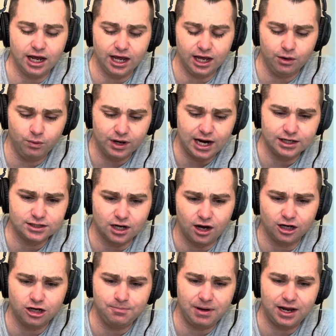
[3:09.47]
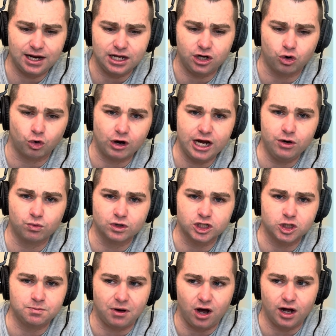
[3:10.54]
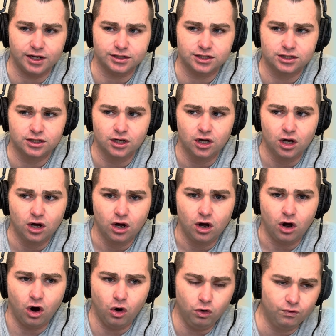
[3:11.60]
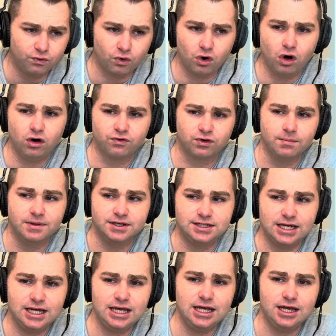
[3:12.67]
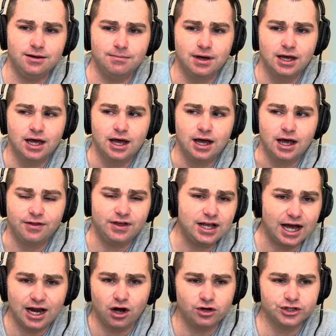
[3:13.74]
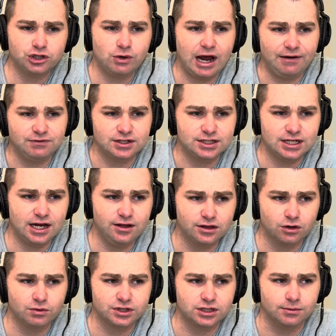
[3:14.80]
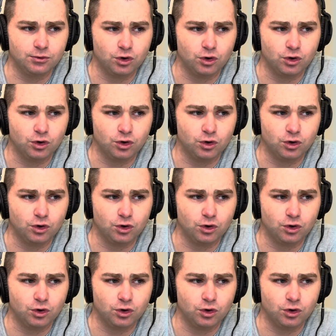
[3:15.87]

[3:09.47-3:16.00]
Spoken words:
And when I talk about a great response overall from the team, I think I also have to say there was some